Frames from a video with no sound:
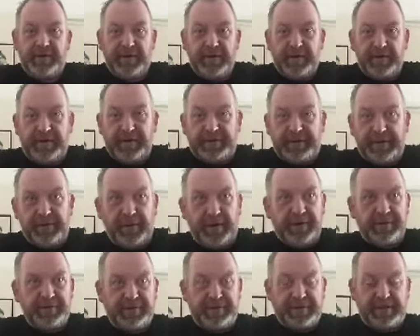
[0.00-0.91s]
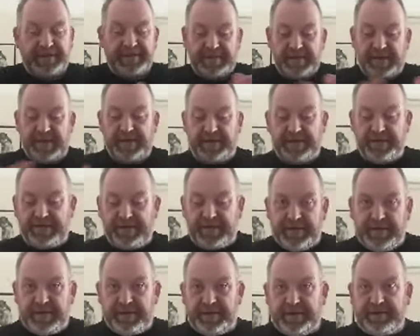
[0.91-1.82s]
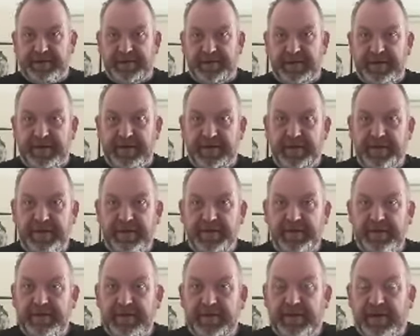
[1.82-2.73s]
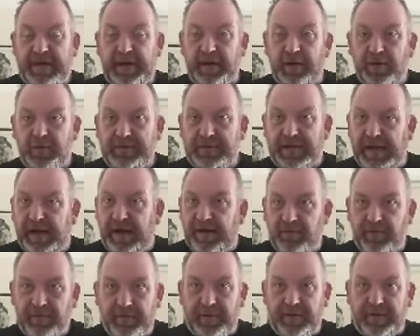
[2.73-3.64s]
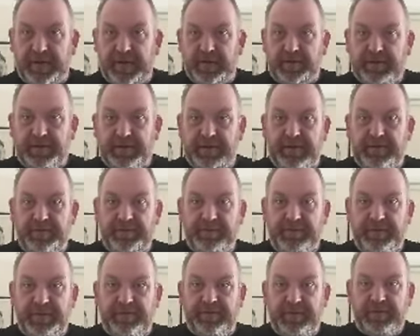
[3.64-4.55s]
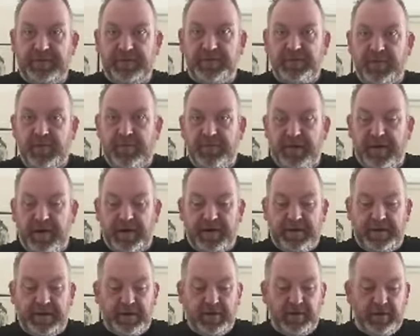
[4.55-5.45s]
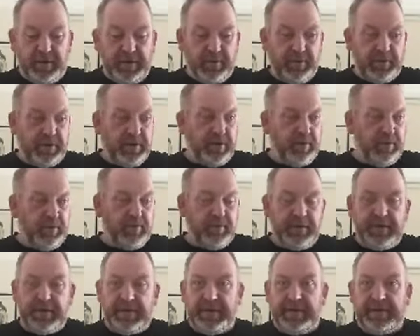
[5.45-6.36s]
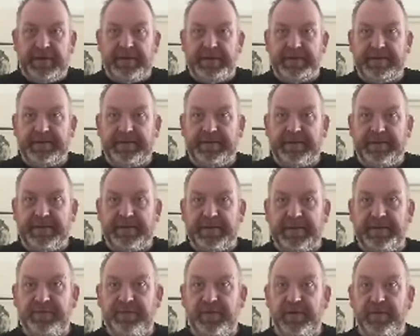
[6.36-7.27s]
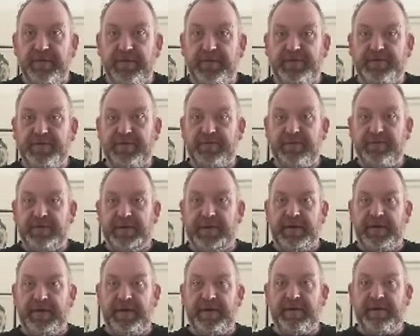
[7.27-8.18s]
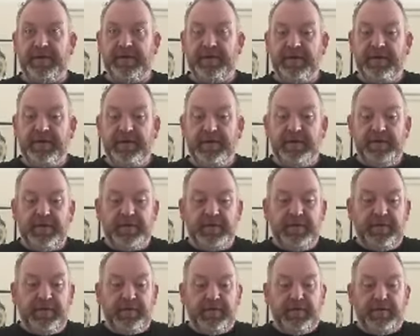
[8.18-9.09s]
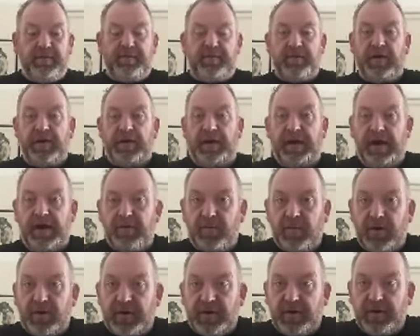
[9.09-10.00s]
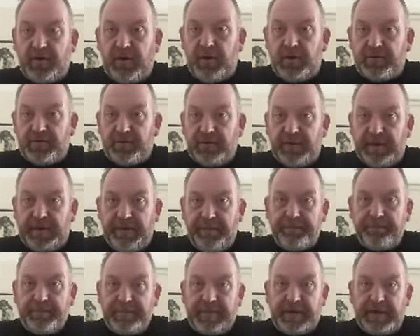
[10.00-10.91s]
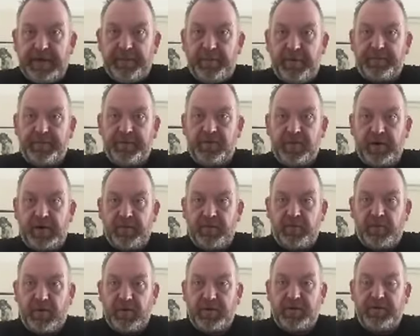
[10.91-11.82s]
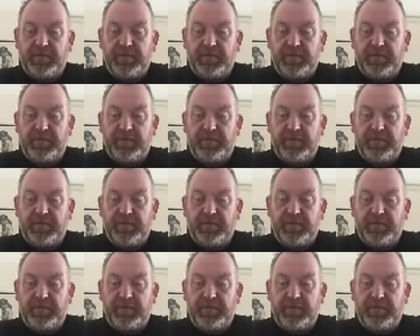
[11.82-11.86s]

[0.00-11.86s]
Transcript: I'll tell you what. I'll just get started. And hello to everybody out there. If you're just coming on, hello, hello, hello. And thanks very much for all the hard work you're all doing. Keep up the great work.